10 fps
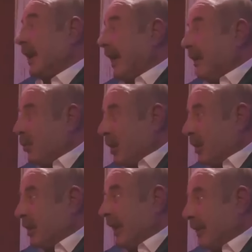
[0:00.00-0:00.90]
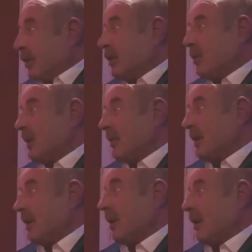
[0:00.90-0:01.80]
And look where
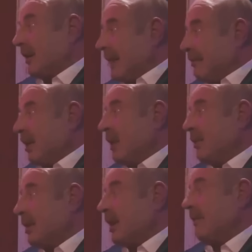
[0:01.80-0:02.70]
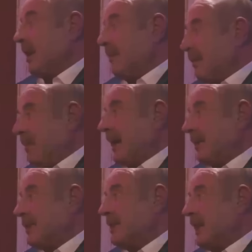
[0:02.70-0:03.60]
we are. They both come up
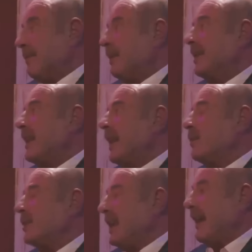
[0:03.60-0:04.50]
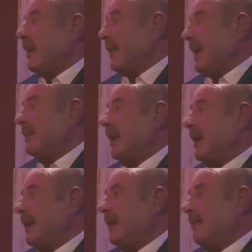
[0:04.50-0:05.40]
about the same place. I don't care about that.
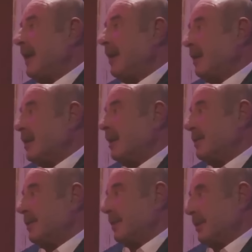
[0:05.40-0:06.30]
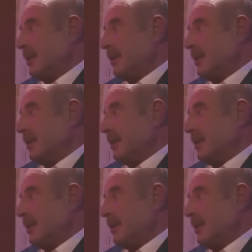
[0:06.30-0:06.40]
I care about our culture.